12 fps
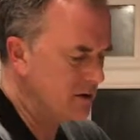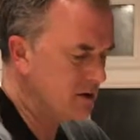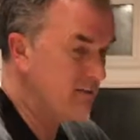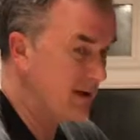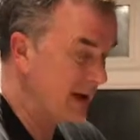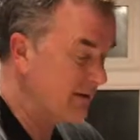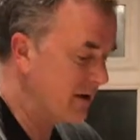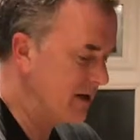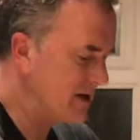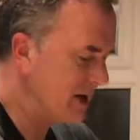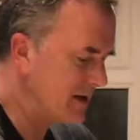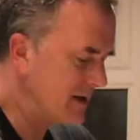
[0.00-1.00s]
just make everything
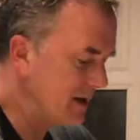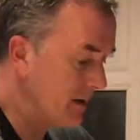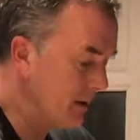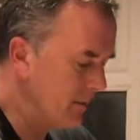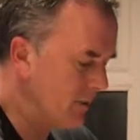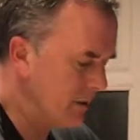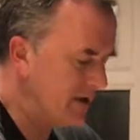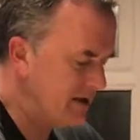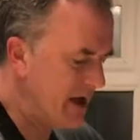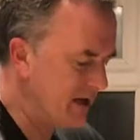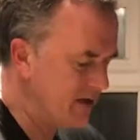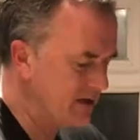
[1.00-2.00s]
taste a little bit more
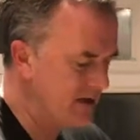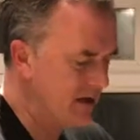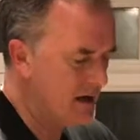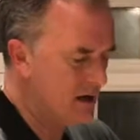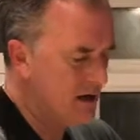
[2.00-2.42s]
intense.